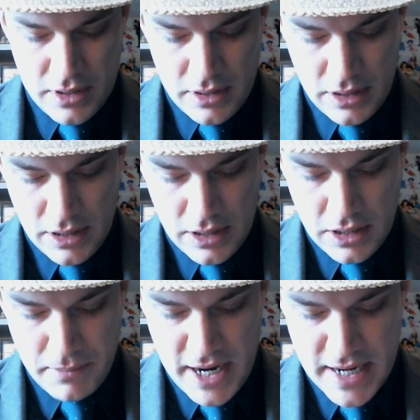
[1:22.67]

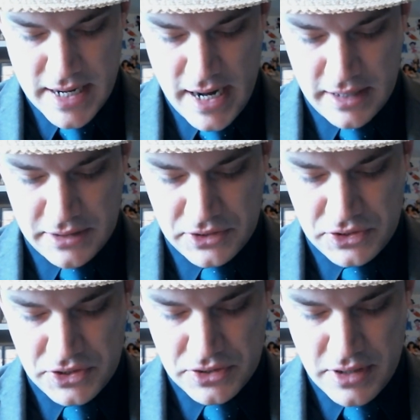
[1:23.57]
My
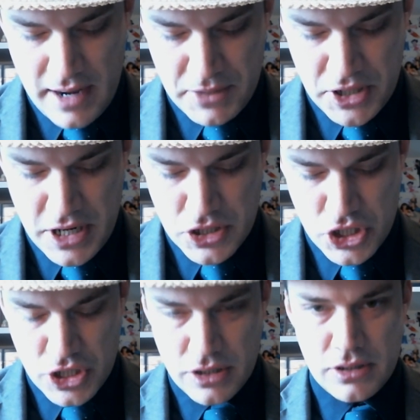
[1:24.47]
next
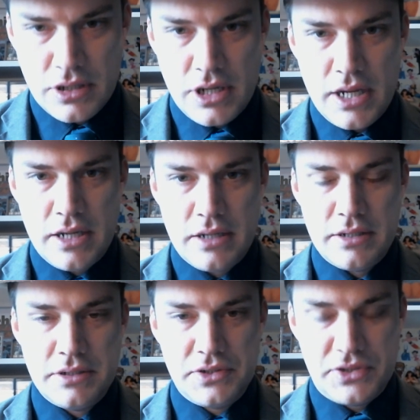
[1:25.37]
nomination
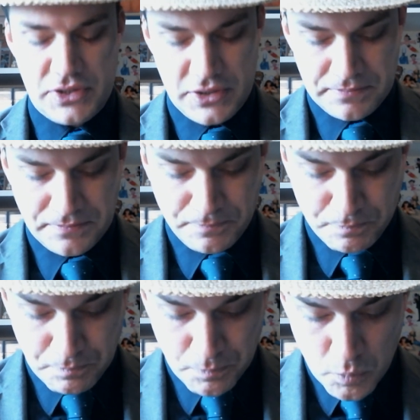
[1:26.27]
is
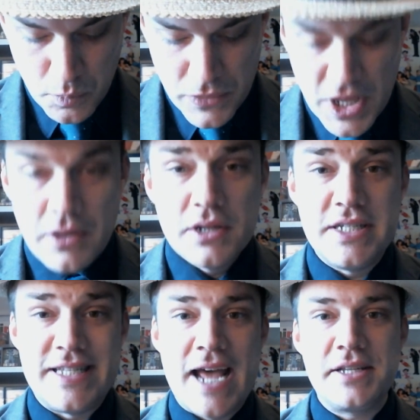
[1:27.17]

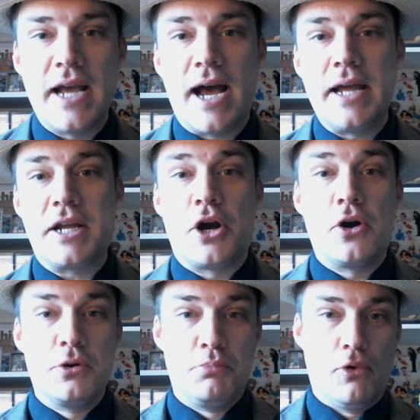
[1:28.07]
Dead Guy
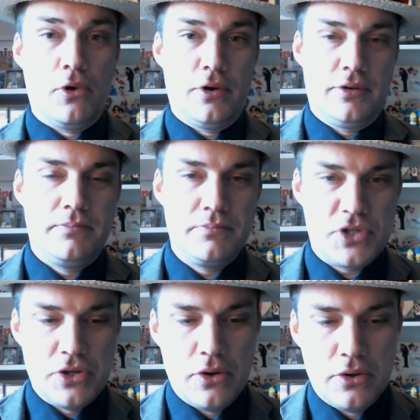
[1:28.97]
Cardboard.
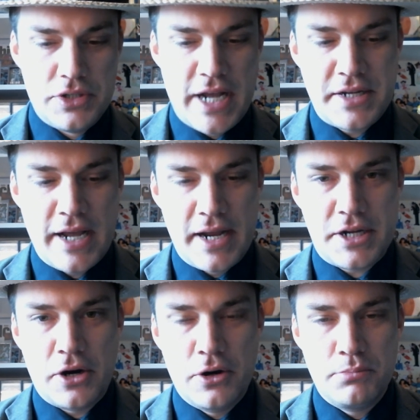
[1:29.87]
So Dead Guy
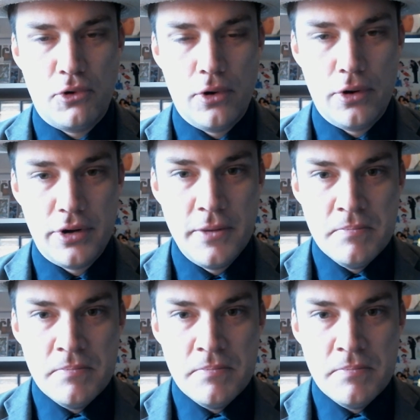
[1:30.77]
Cardboard